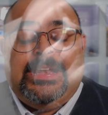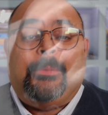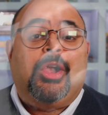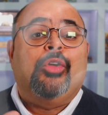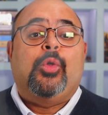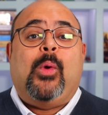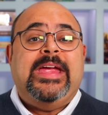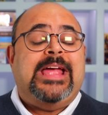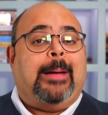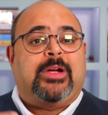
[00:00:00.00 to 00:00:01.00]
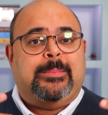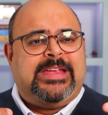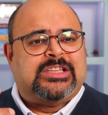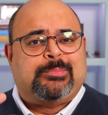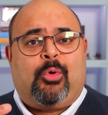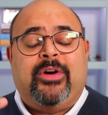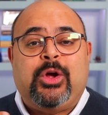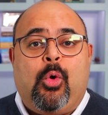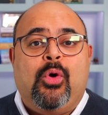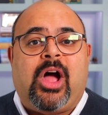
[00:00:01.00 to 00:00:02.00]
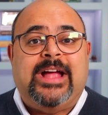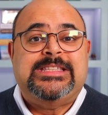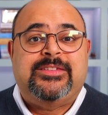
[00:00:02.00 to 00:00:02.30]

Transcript: Now along the way, I'm going to be exploring all kinds